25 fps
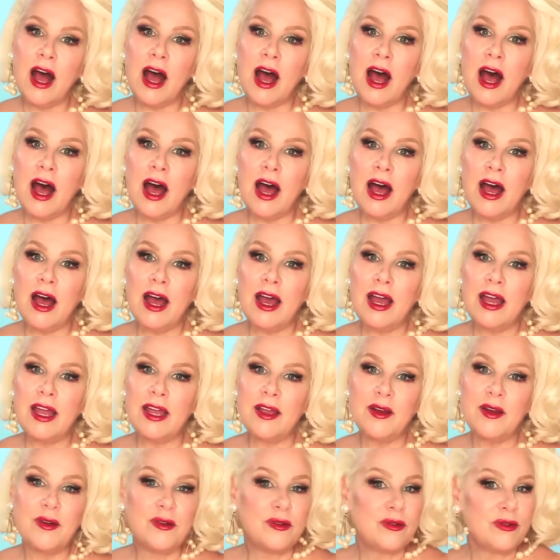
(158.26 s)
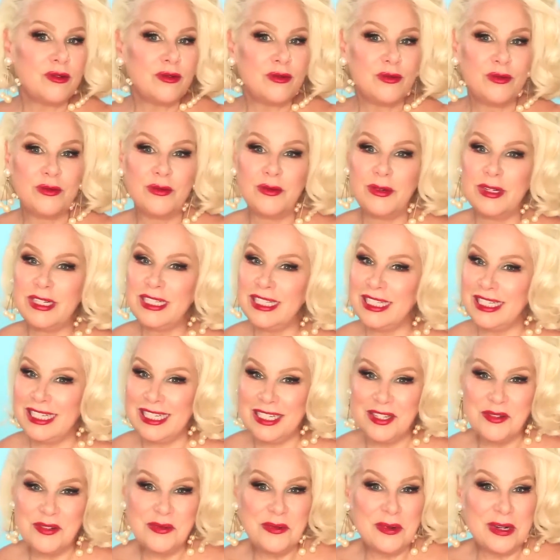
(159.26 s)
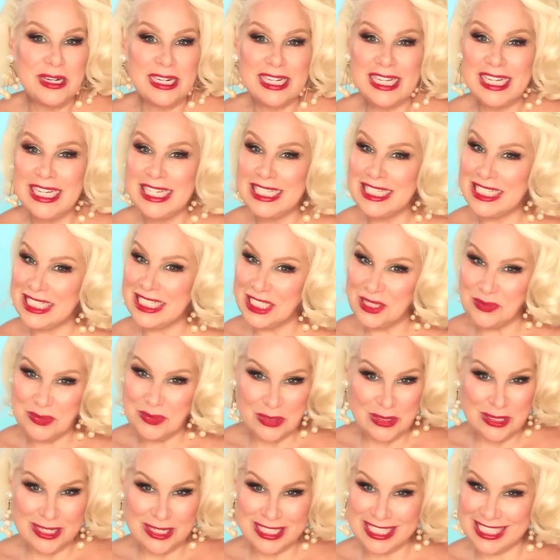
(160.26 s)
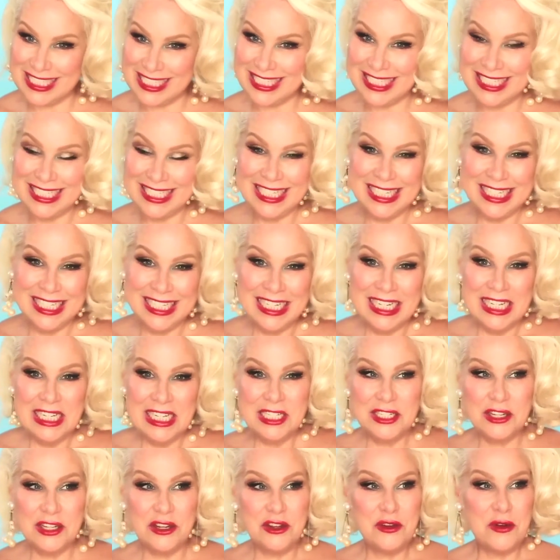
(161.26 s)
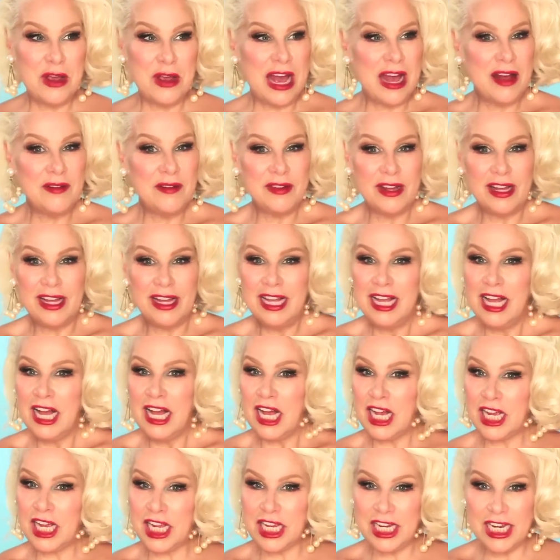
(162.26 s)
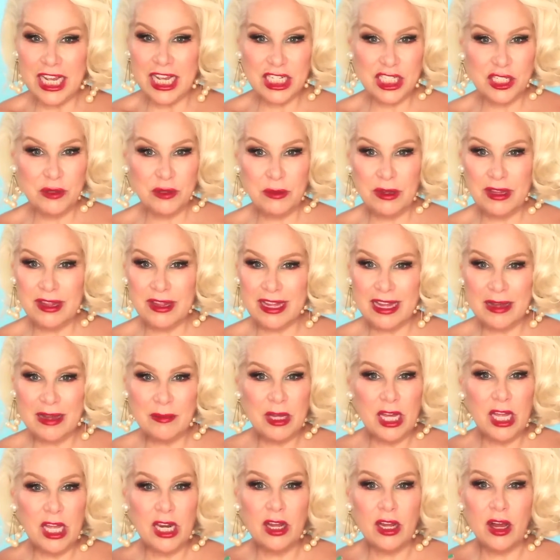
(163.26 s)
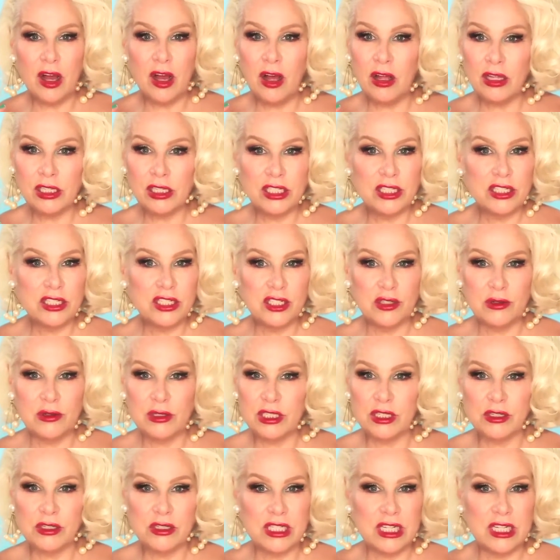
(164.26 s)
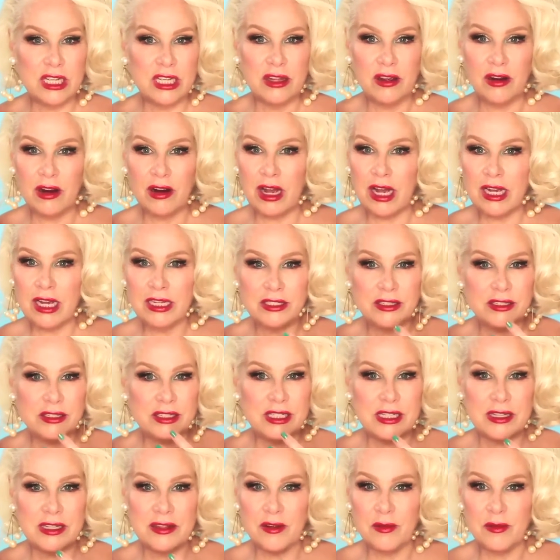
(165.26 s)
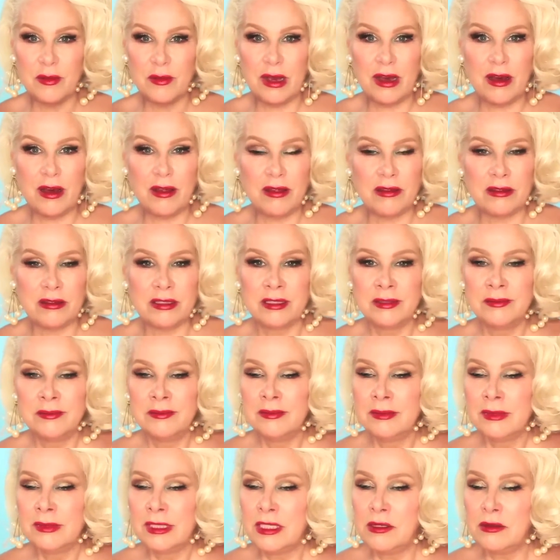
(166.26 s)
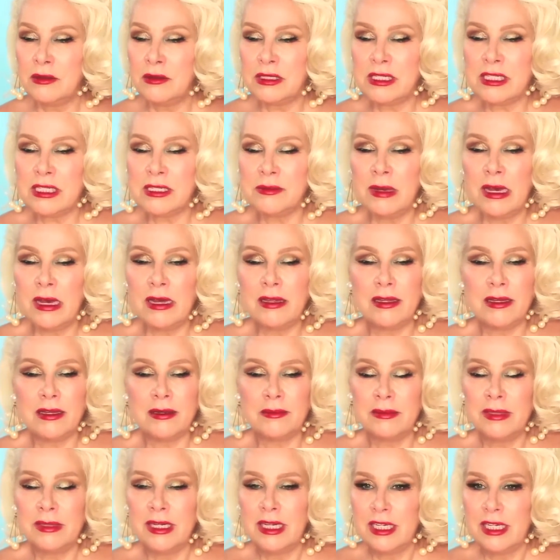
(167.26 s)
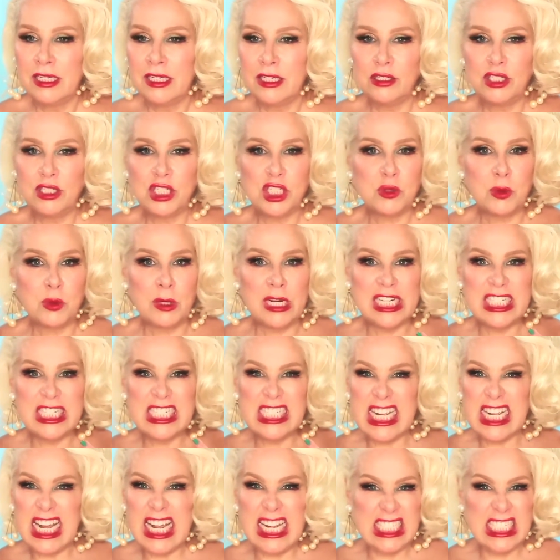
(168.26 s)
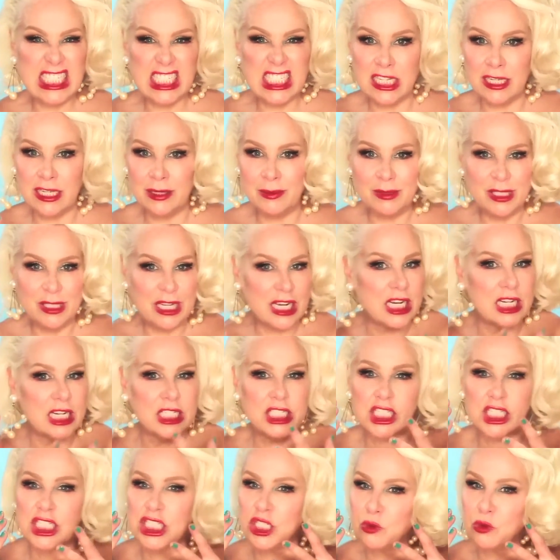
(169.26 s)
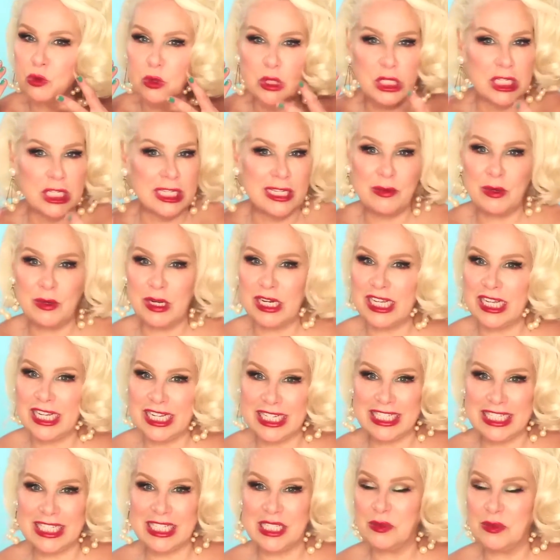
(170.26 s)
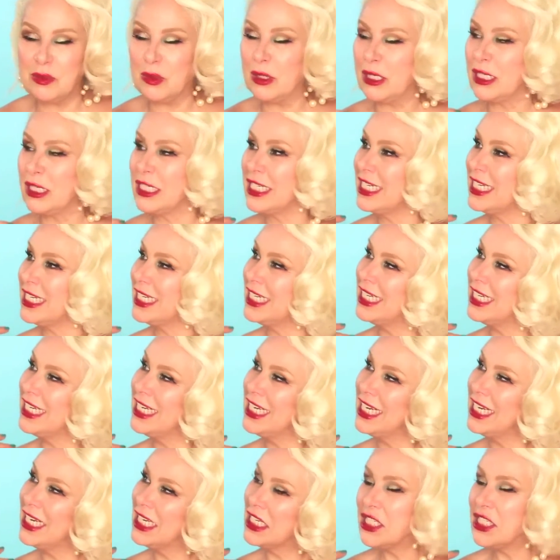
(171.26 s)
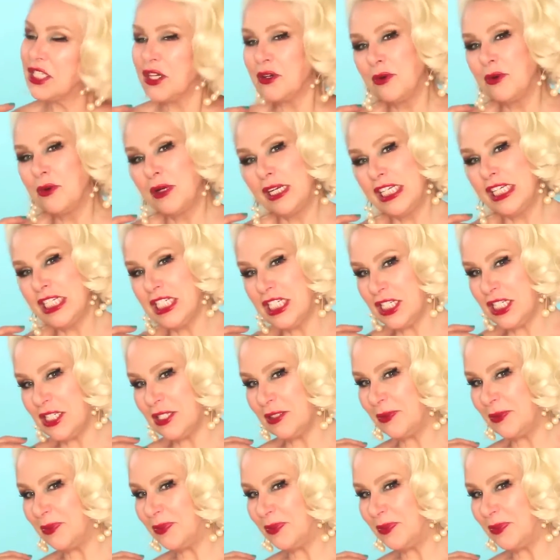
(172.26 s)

i really want to kiss this person so you have a, a connection with them and all you do is you see their eyes you see their mouth there's, you smell them you just want to taste them i just really want to kiss this person so what do you do